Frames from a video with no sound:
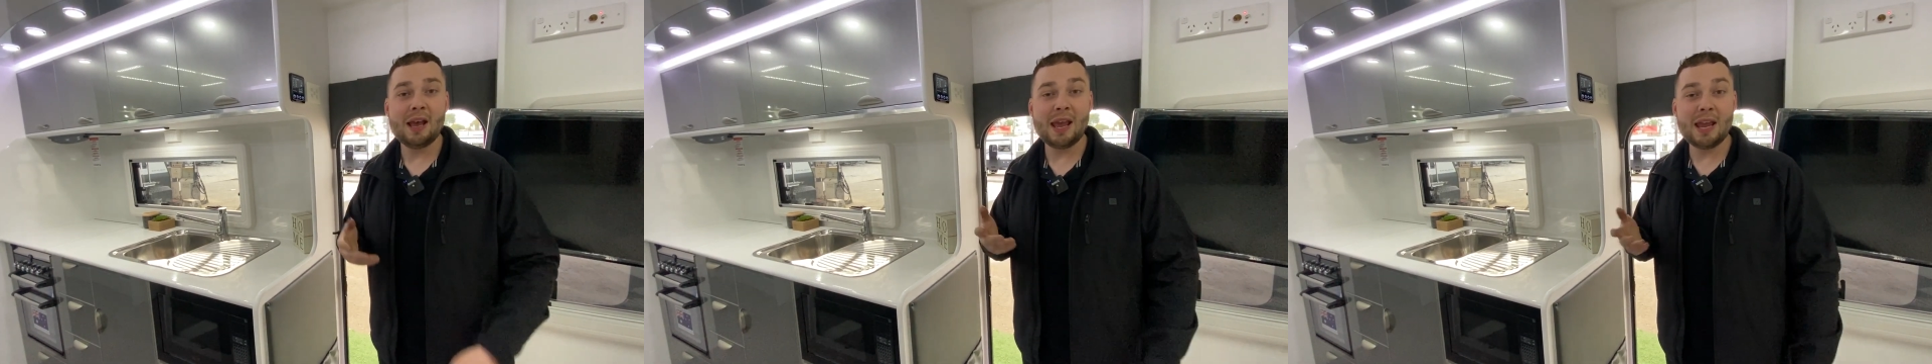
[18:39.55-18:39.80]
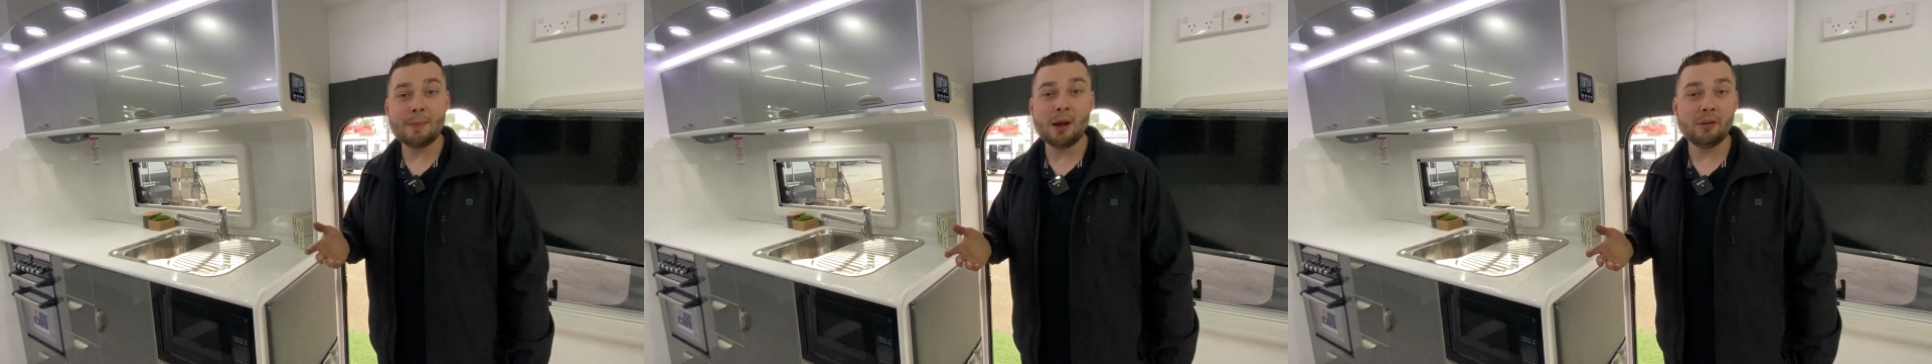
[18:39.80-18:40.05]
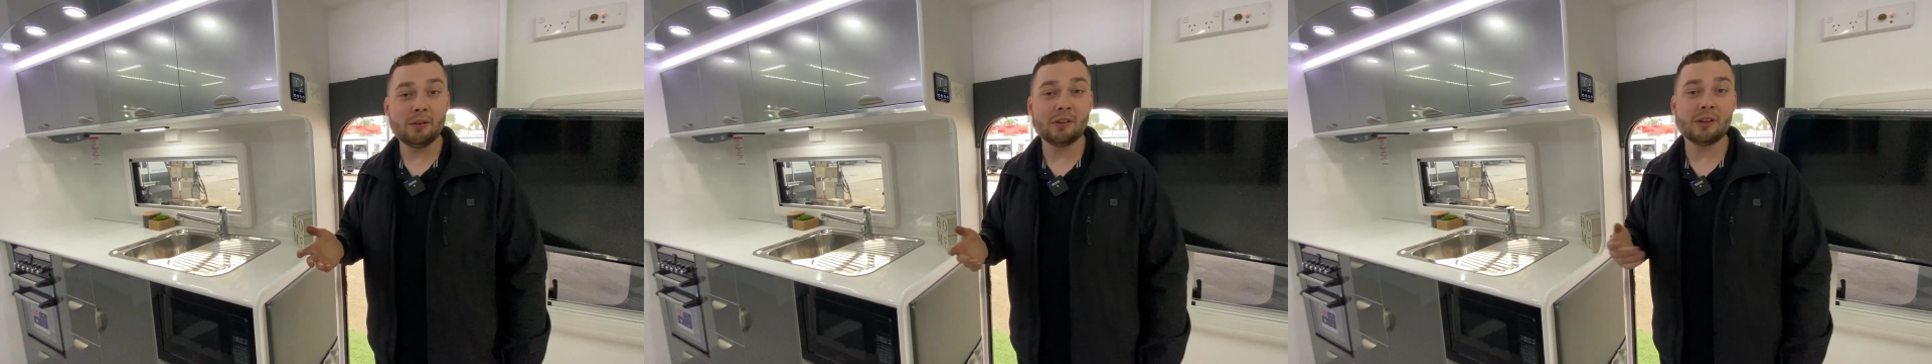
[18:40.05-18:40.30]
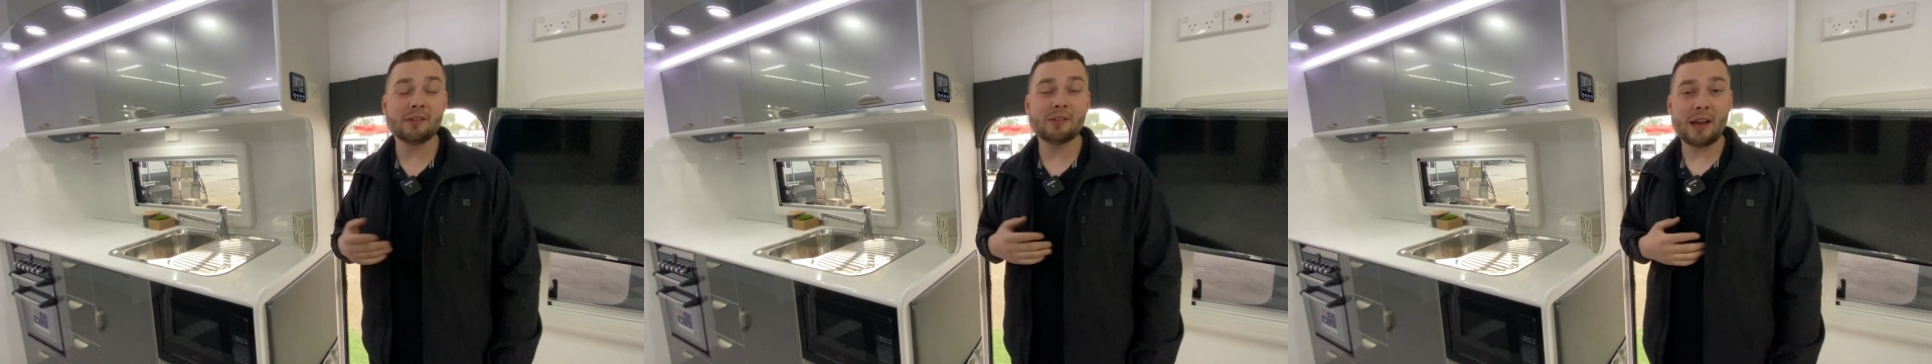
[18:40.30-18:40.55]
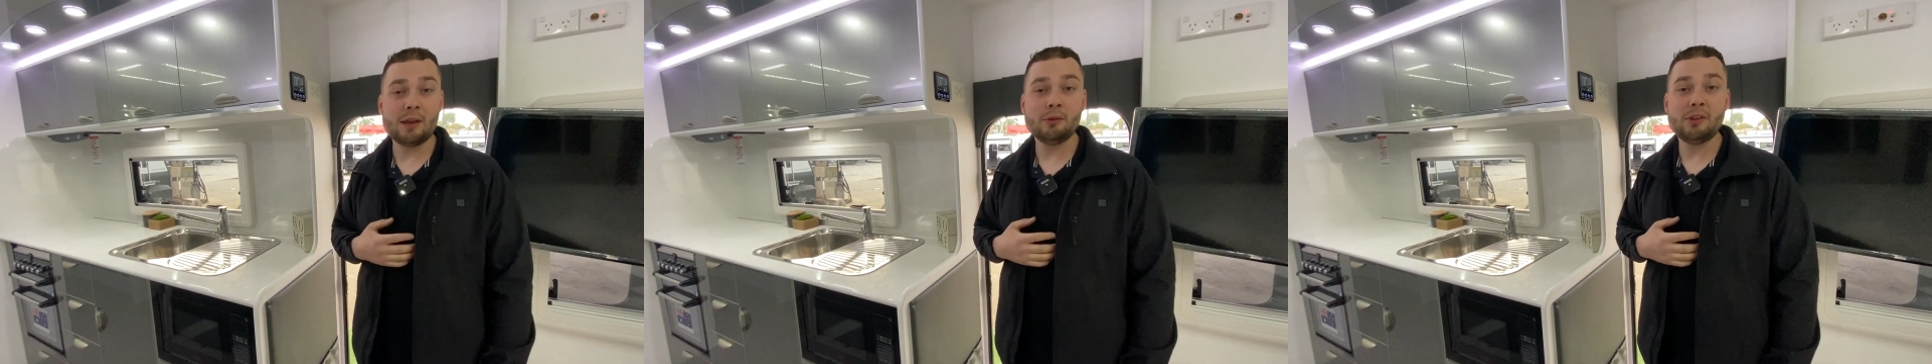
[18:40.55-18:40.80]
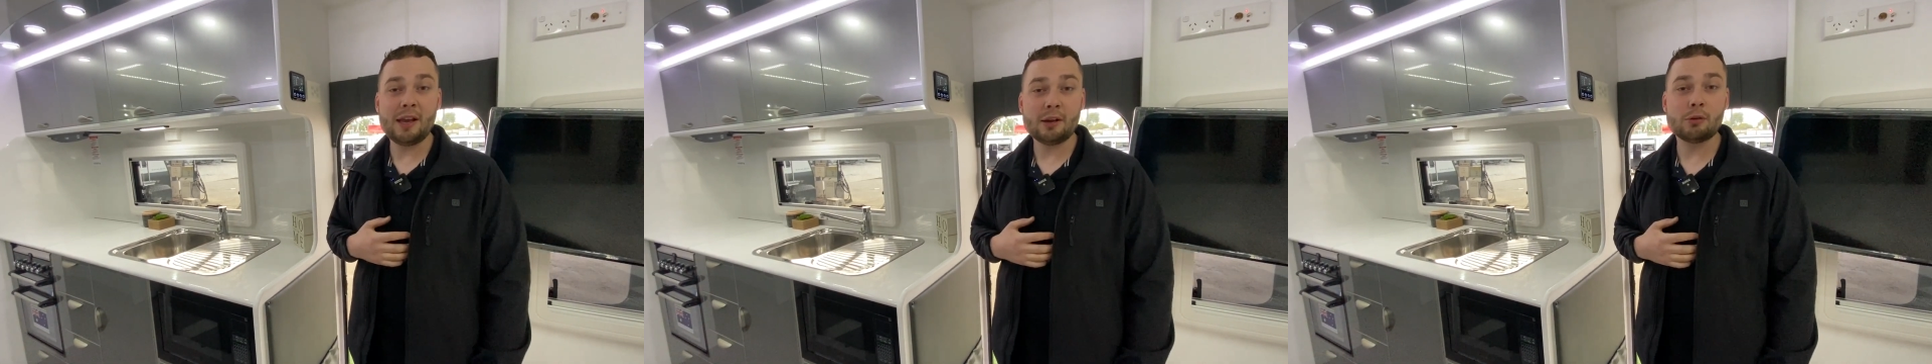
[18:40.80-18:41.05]
email us at
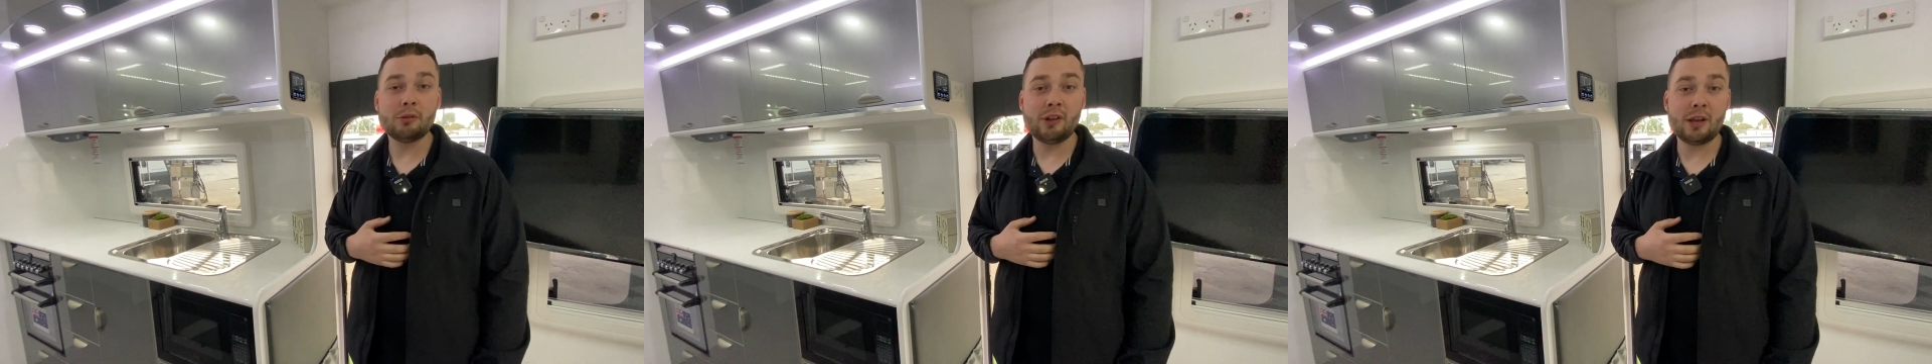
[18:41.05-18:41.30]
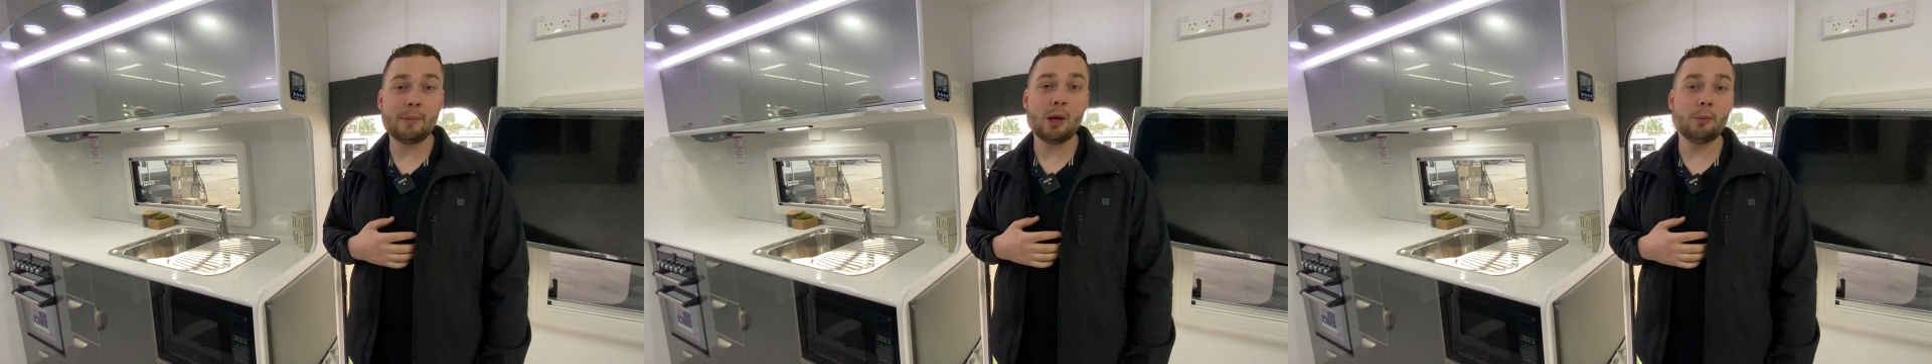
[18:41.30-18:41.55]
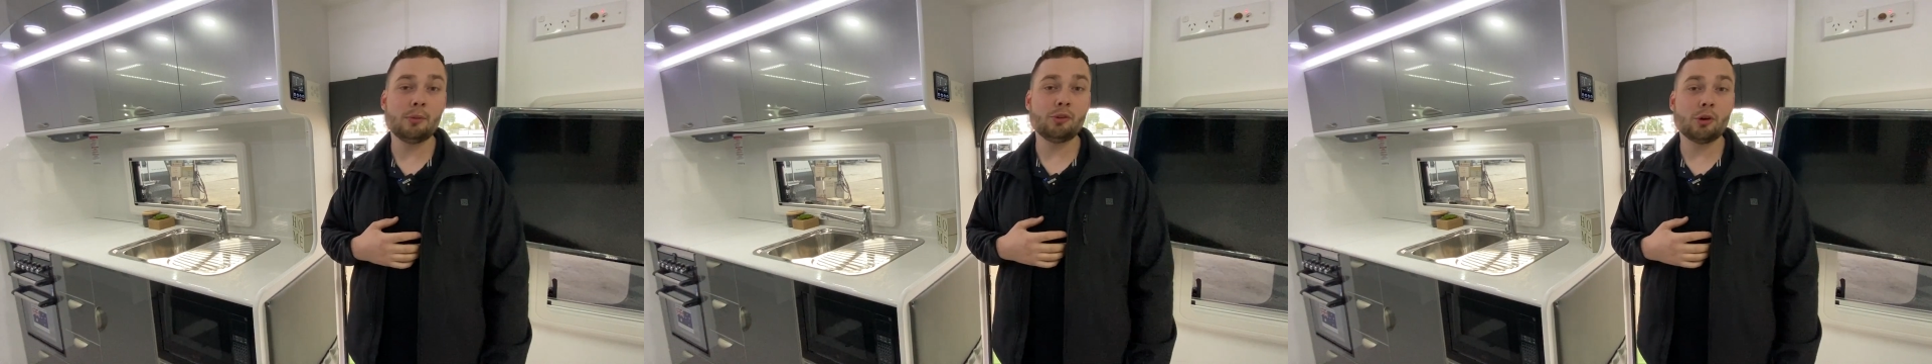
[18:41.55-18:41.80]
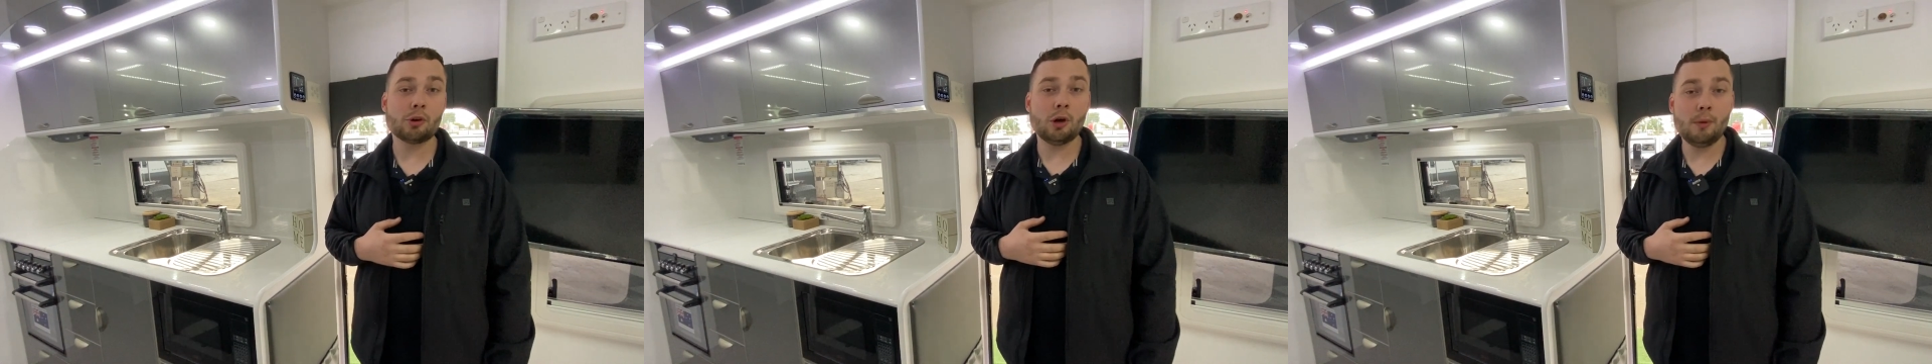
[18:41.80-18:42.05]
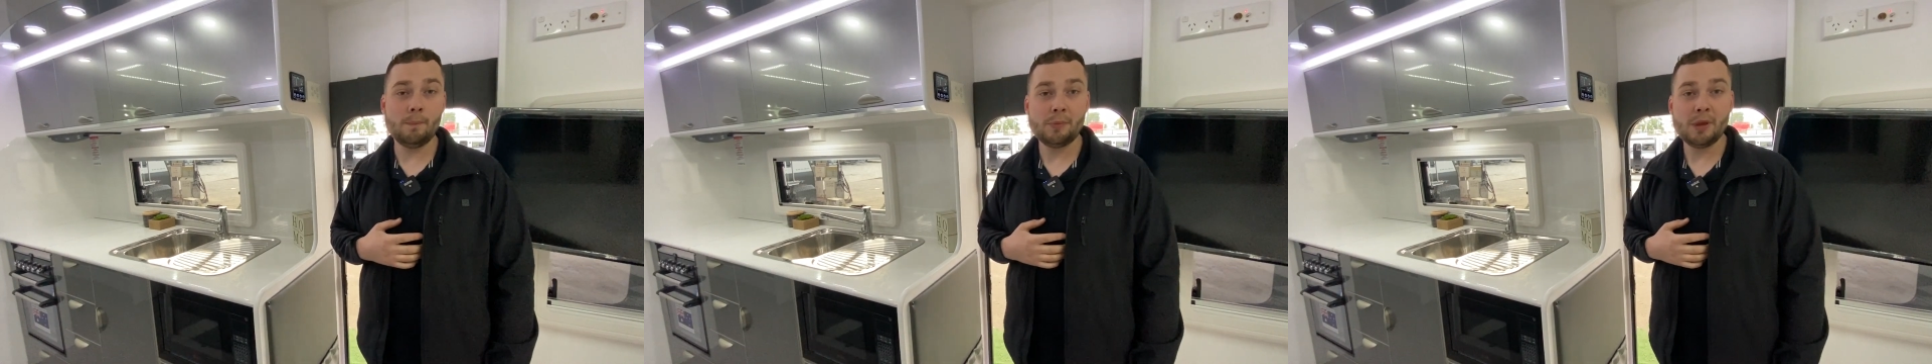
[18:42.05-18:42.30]
sales@crusadermelbourne.com.